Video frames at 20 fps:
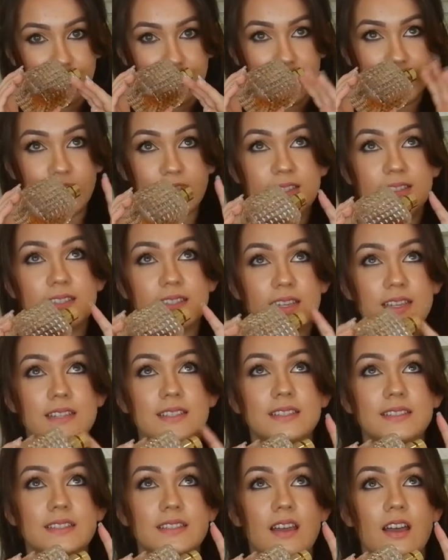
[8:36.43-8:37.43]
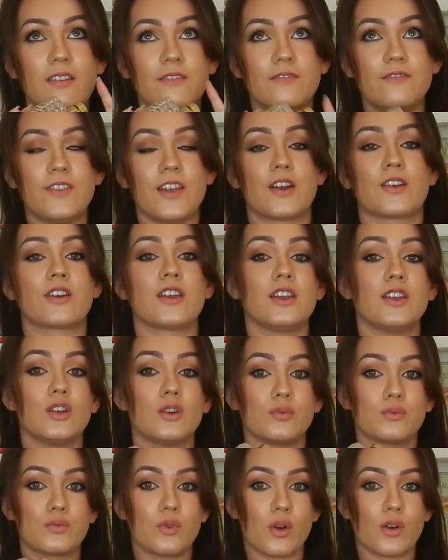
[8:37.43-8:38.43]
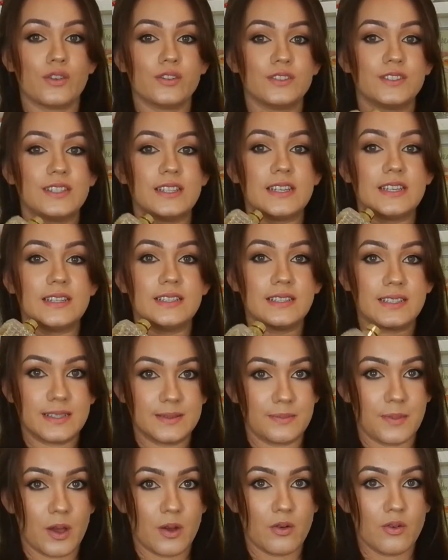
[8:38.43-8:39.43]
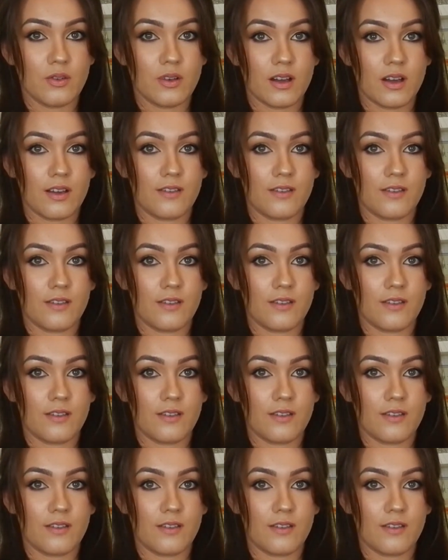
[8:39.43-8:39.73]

This is a very rosy smell,